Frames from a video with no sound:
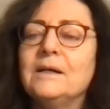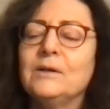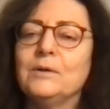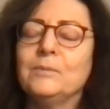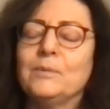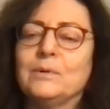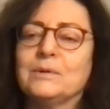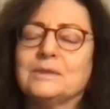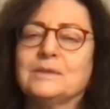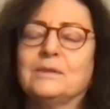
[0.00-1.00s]

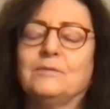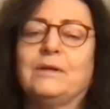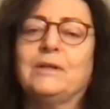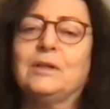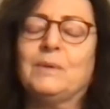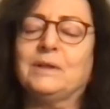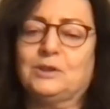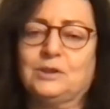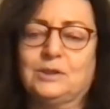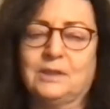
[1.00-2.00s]
was very
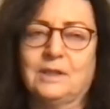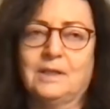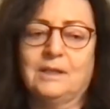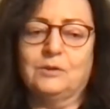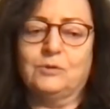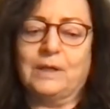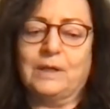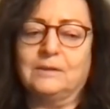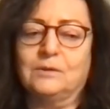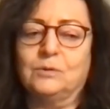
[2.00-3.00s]
much
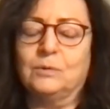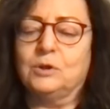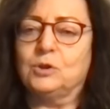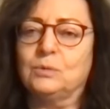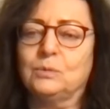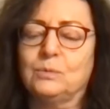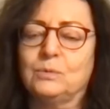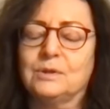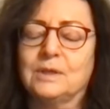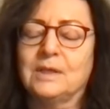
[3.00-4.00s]
attracted to
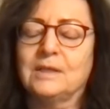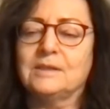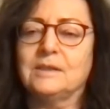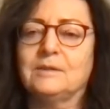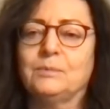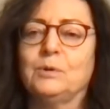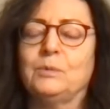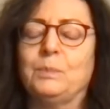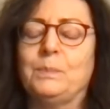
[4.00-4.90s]
issues that would